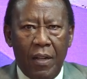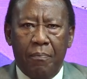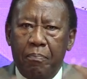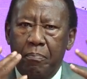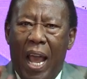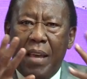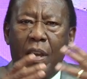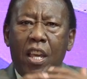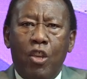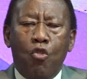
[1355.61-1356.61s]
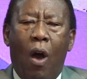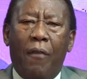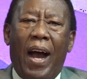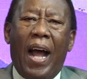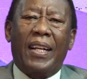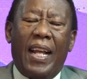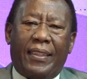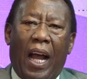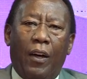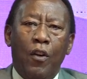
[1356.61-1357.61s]
Maybe you have a
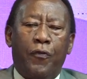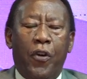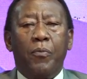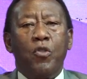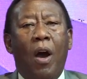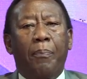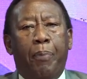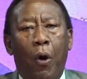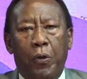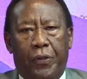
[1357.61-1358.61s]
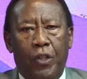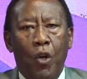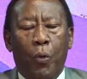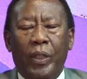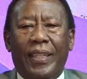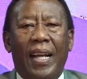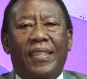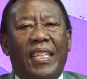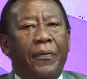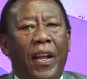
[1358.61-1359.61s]
letter from your boss which
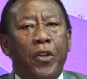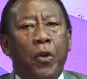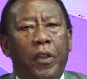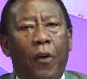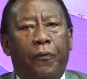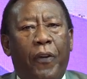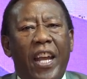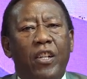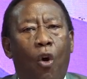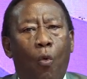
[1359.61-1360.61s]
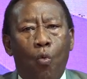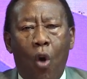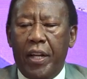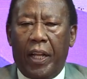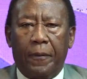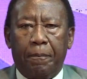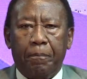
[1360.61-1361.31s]
has given you the final warning.